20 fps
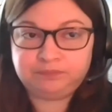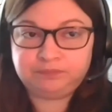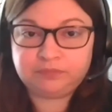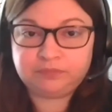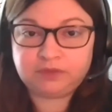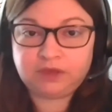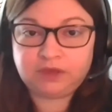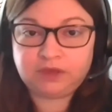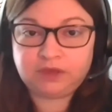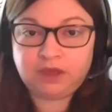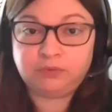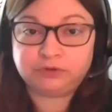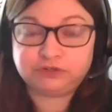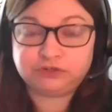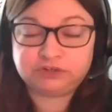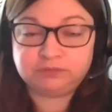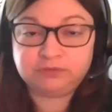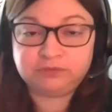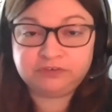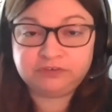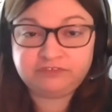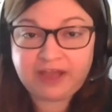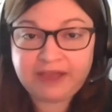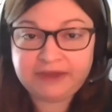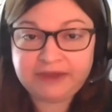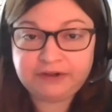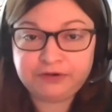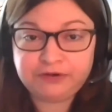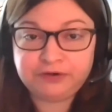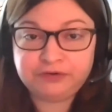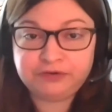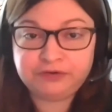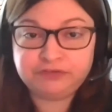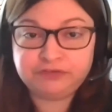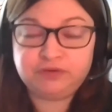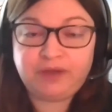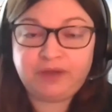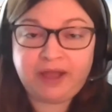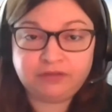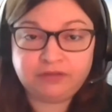abortion providers,
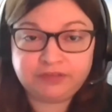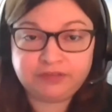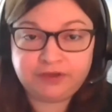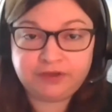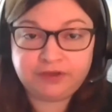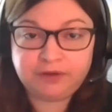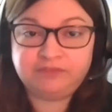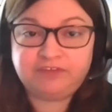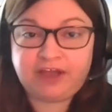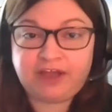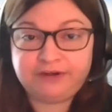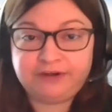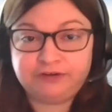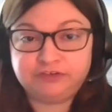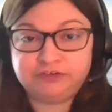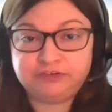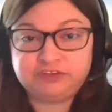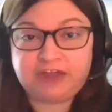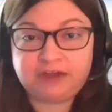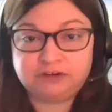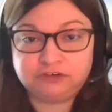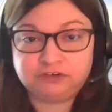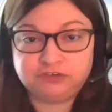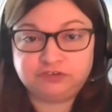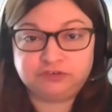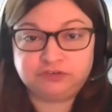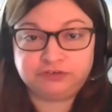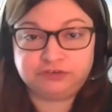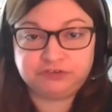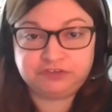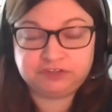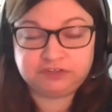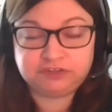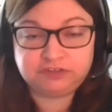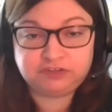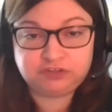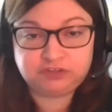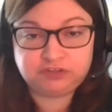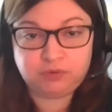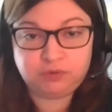healthcare providers, doctors, nurses, and
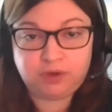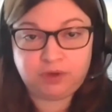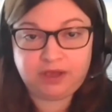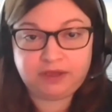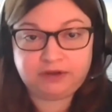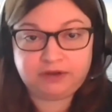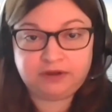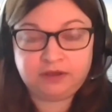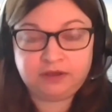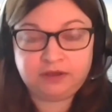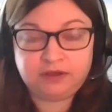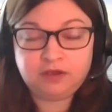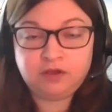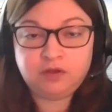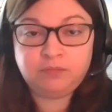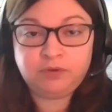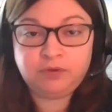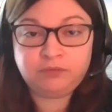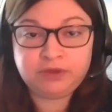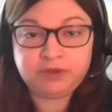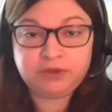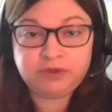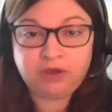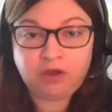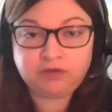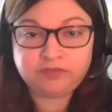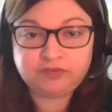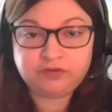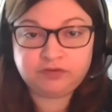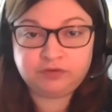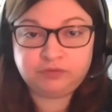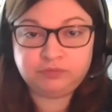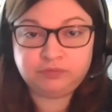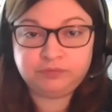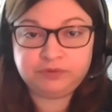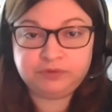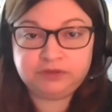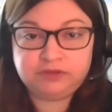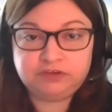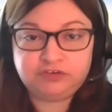so on. But we also
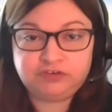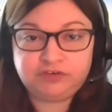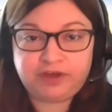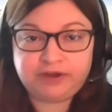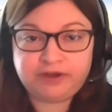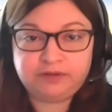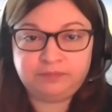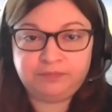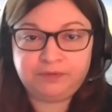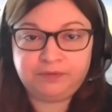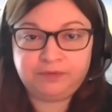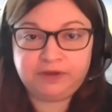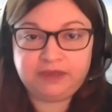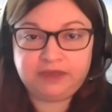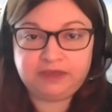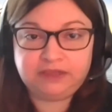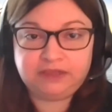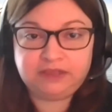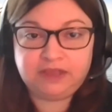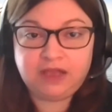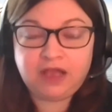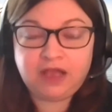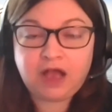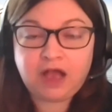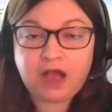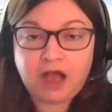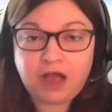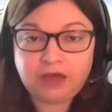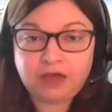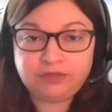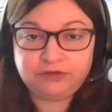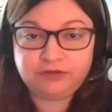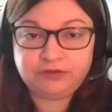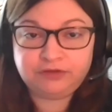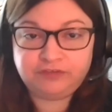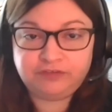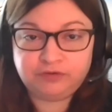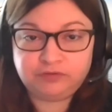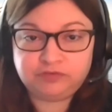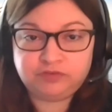really try to bring in other
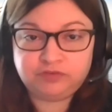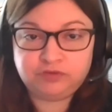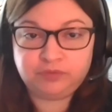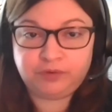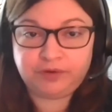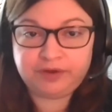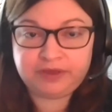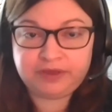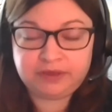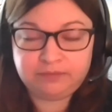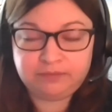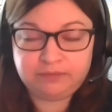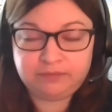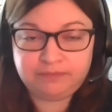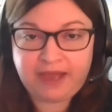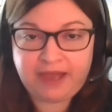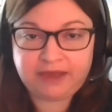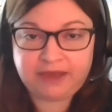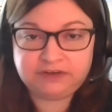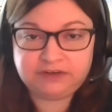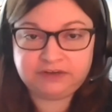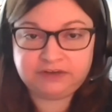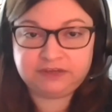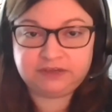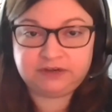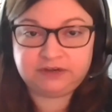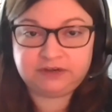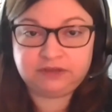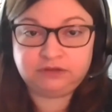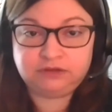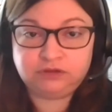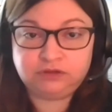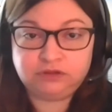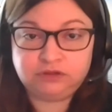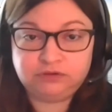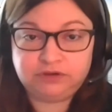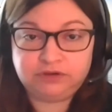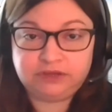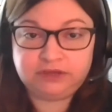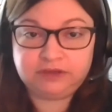folks who are impacted,
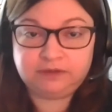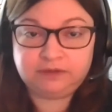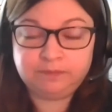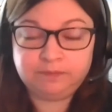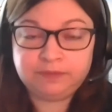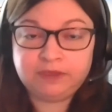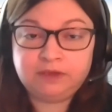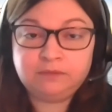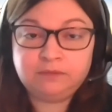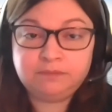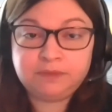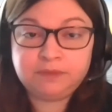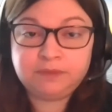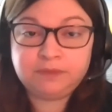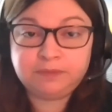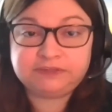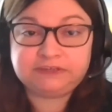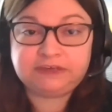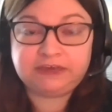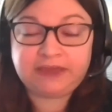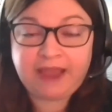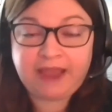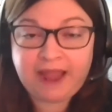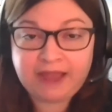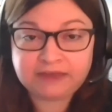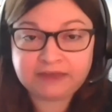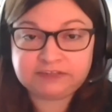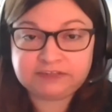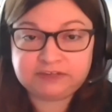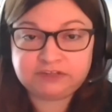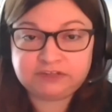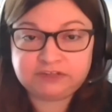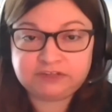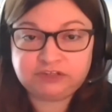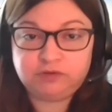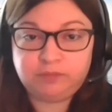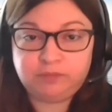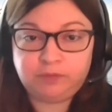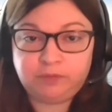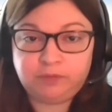including people seeking access to
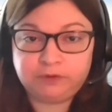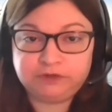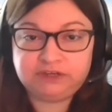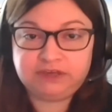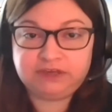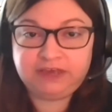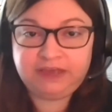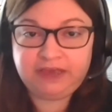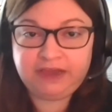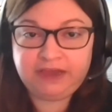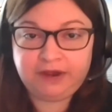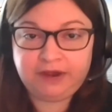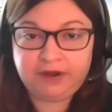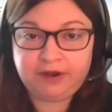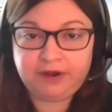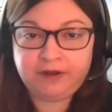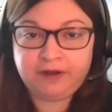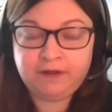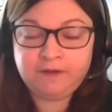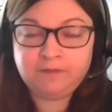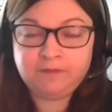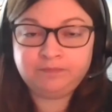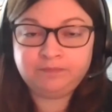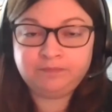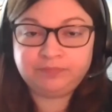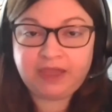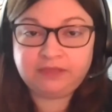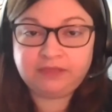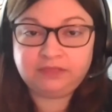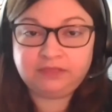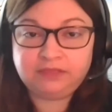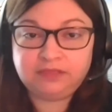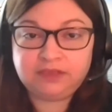abortion care and